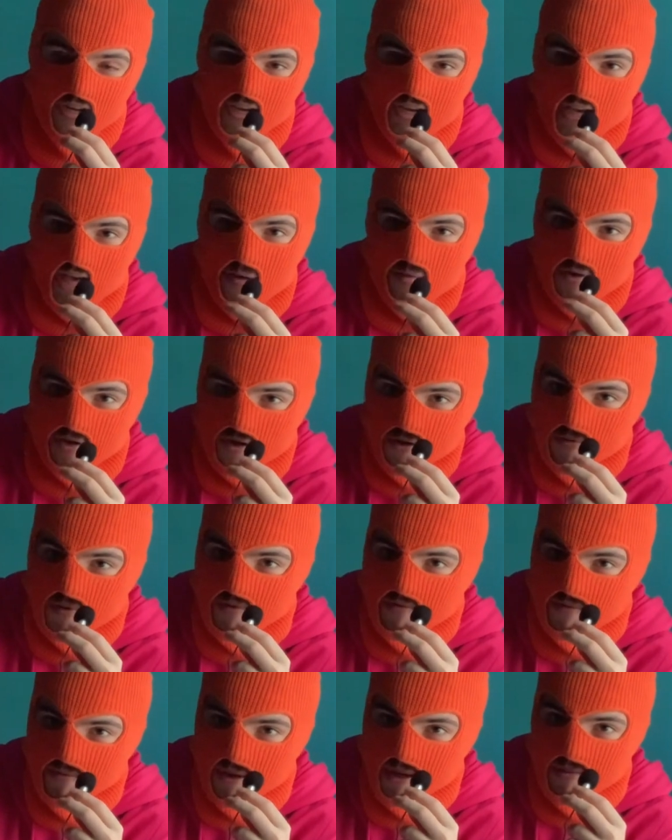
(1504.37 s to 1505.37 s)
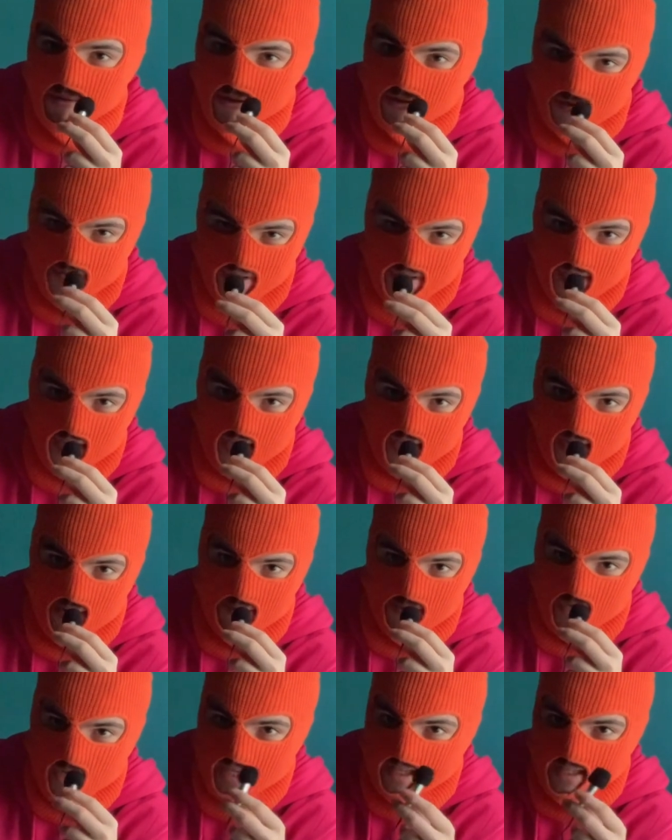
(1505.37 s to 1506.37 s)
and we know Wavy Baby uses that,
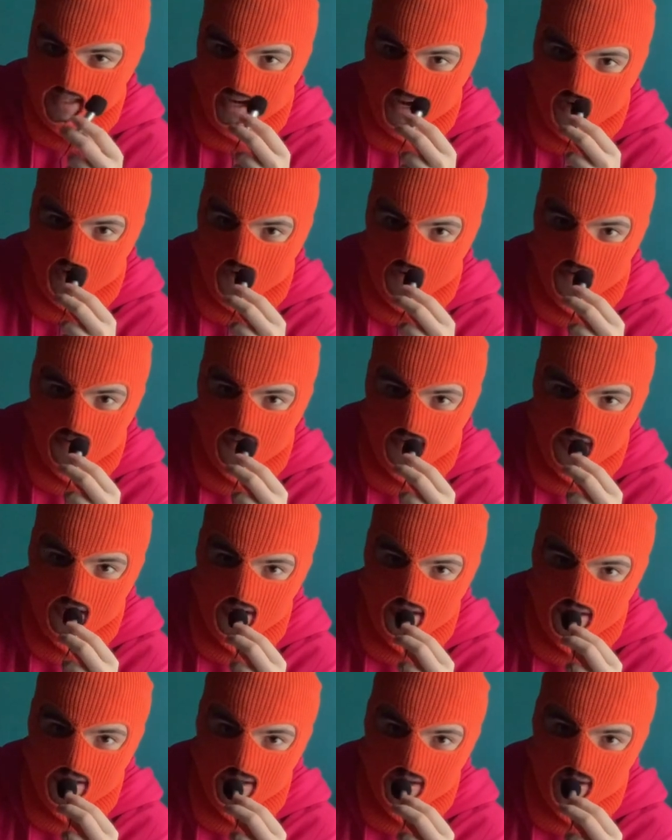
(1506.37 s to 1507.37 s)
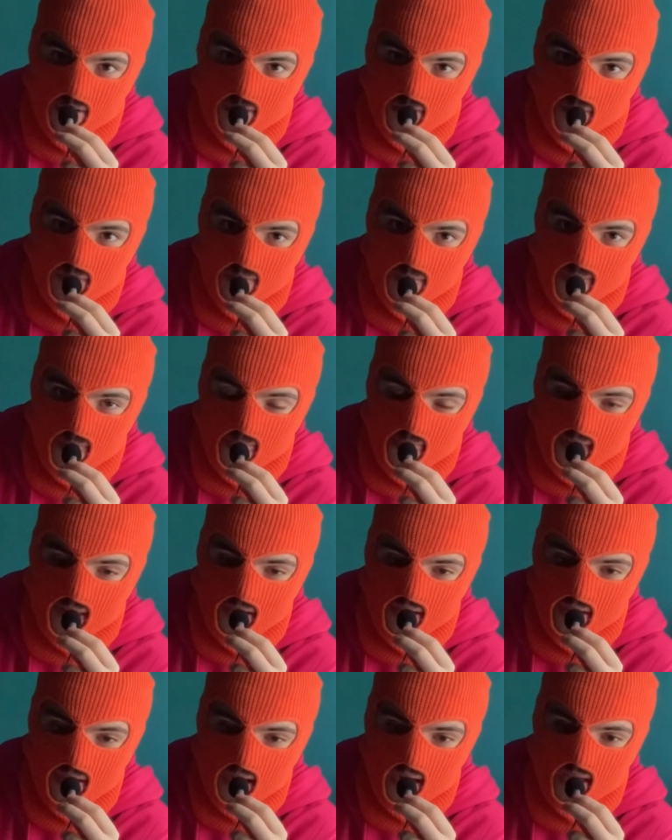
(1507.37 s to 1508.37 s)
but not SYRE. So
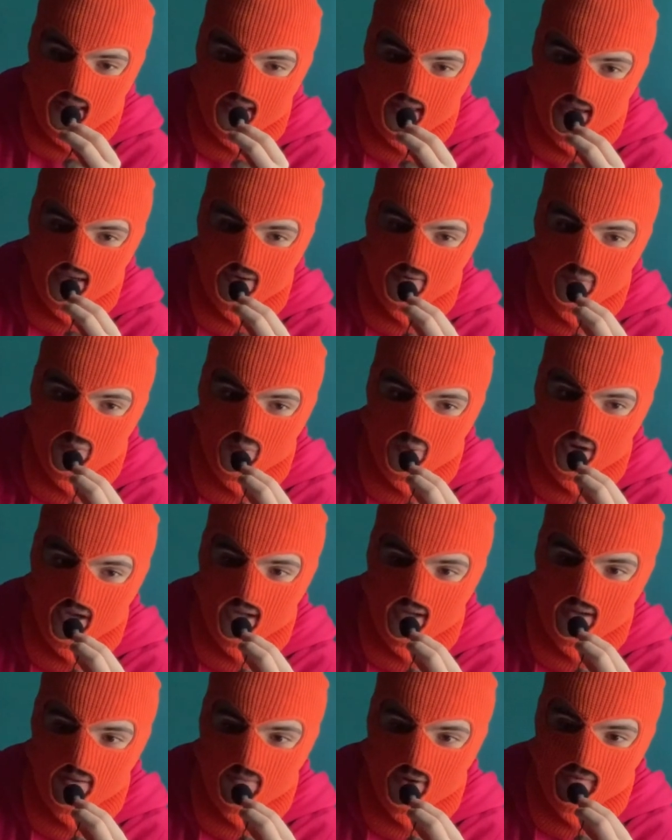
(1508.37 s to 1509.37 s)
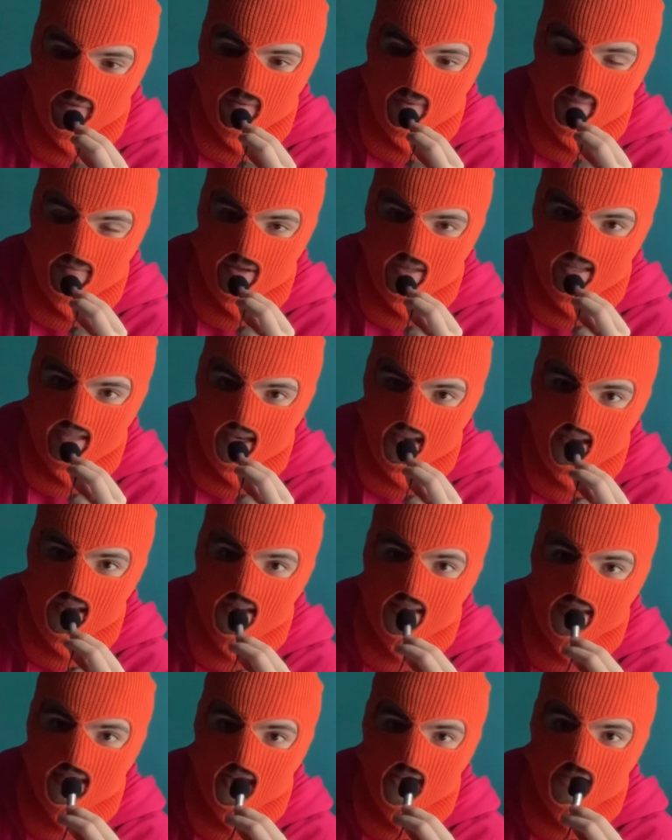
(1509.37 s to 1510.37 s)
I think what Wavy Baby did
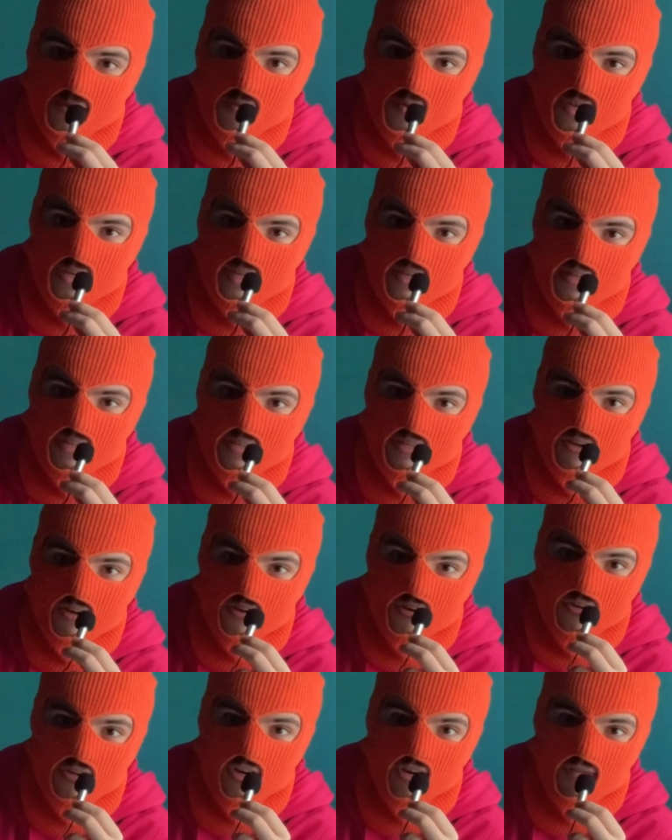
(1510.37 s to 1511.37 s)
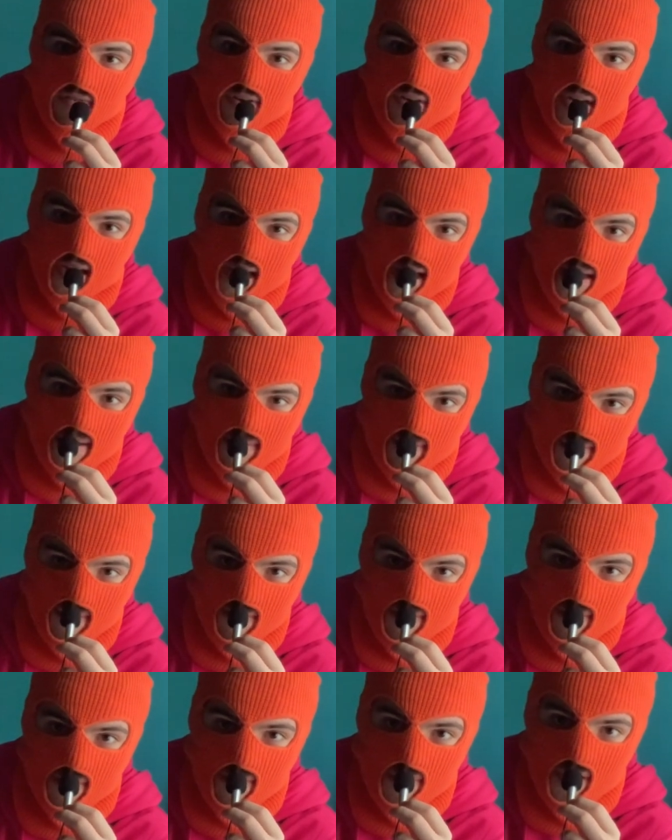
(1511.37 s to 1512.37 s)
is that he went in this undercover name
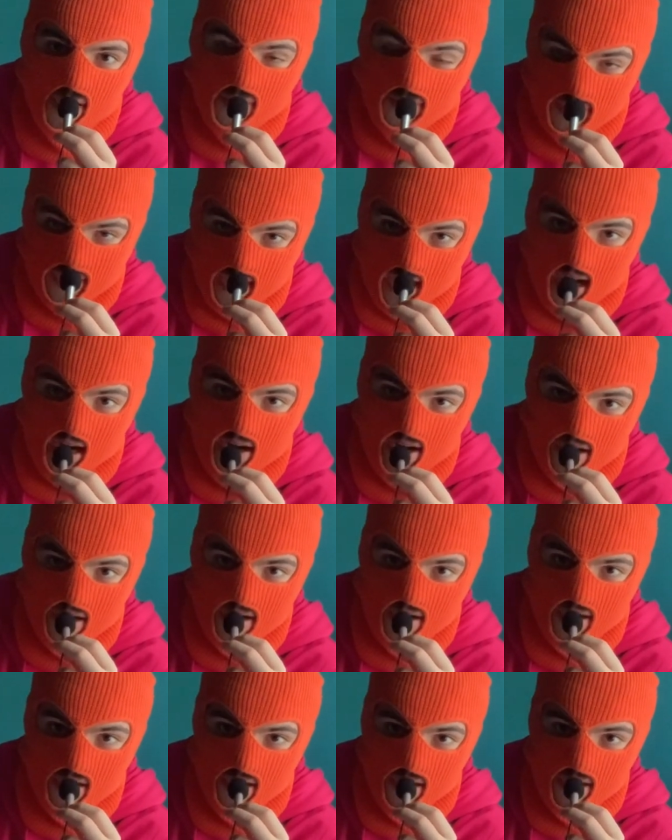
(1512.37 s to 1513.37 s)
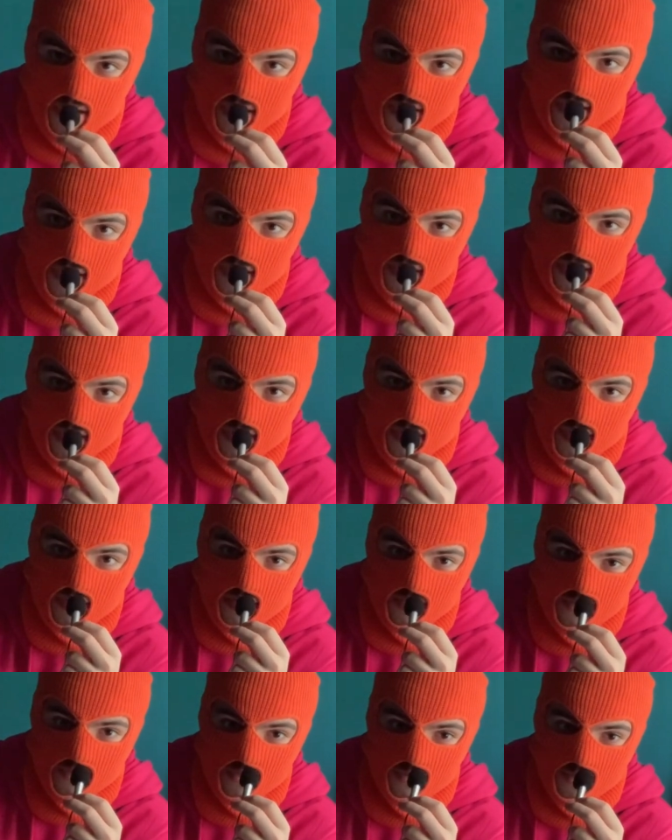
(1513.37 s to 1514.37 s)
of SYRE
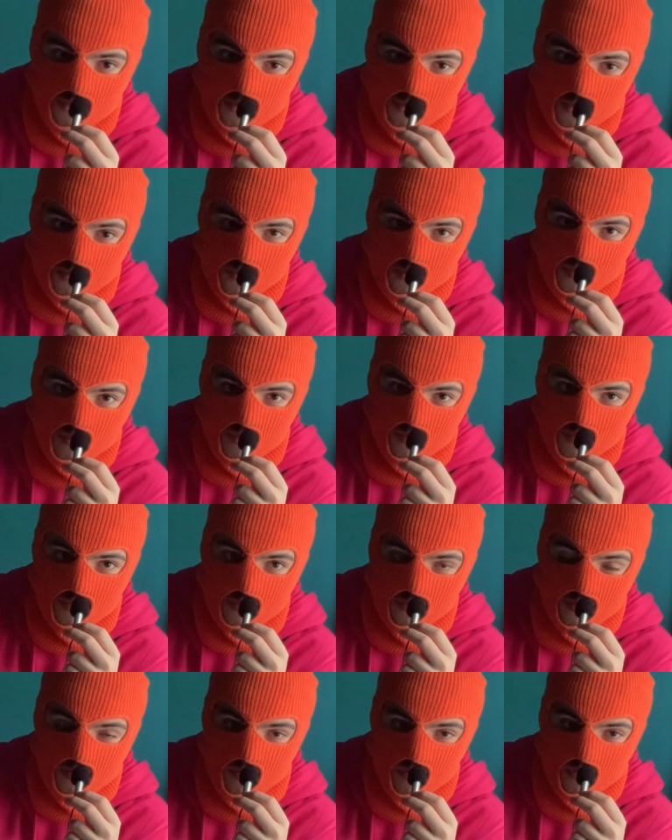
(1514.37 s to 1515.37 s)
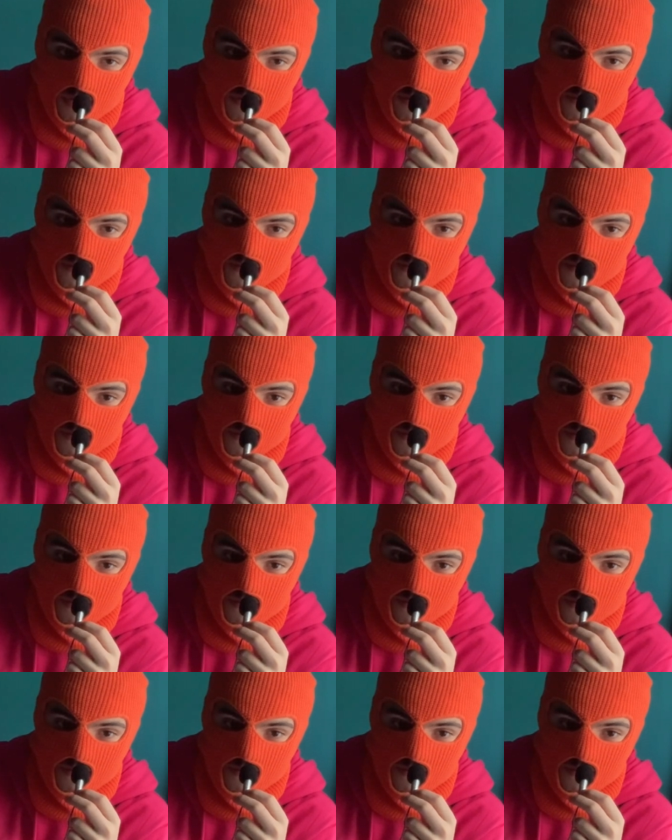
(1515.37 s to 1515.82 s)
to sort of,